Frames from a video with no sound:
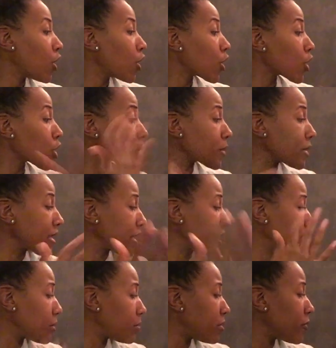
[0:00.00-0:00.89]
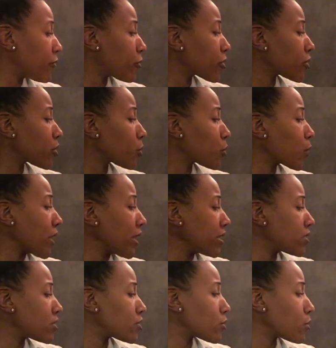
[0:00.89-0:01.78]
Hurry in before the
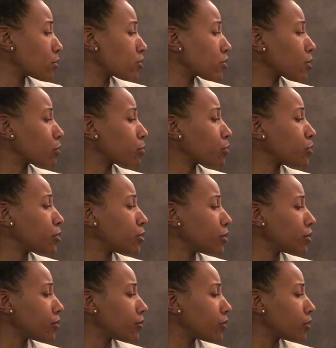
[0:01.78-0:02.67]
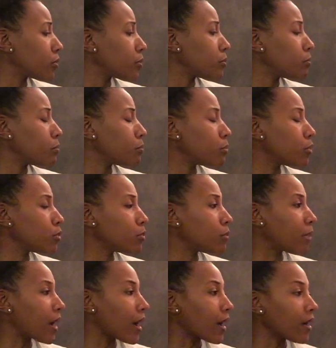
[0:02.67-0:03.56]
rain soaks your beautiful
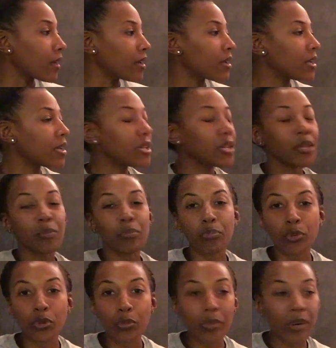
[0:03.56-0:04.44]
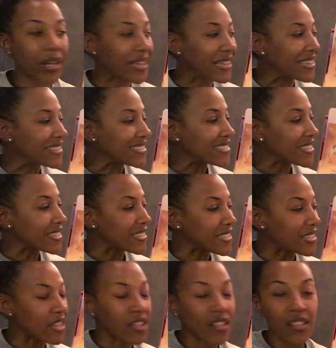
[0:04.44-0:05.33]
Mbumba. and Boomba is
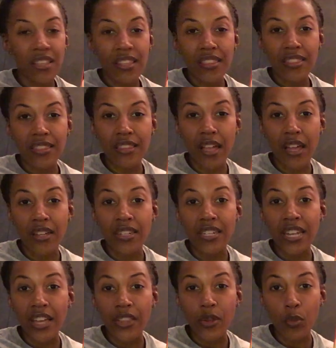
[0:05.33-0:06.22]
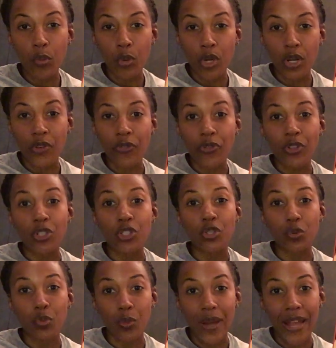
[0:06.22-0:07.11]
another word for
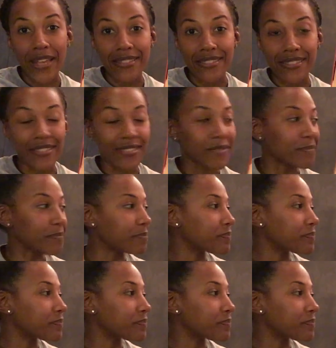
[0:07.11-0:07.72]
dress.